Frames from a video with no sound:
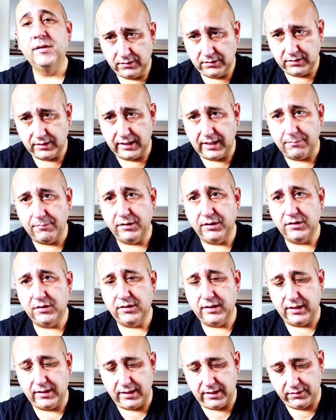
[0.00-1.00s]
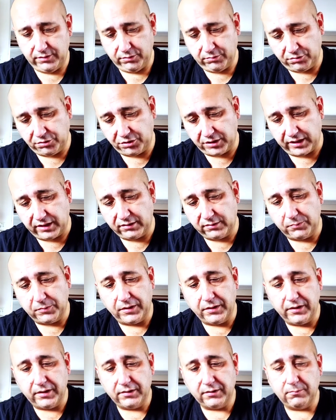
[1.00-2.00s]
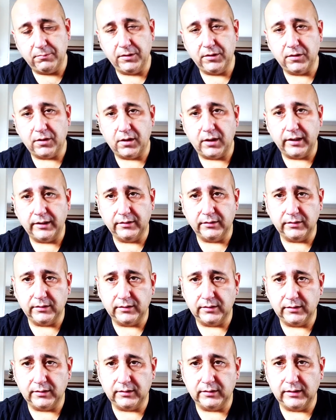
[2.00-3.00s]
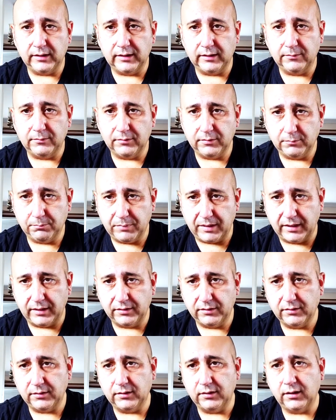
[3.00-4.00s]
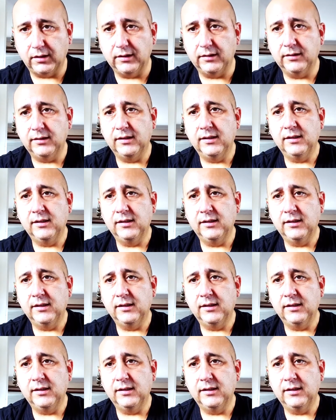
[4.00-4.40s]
So that means that then your shutter speed needs to be high to uh, to balance the light.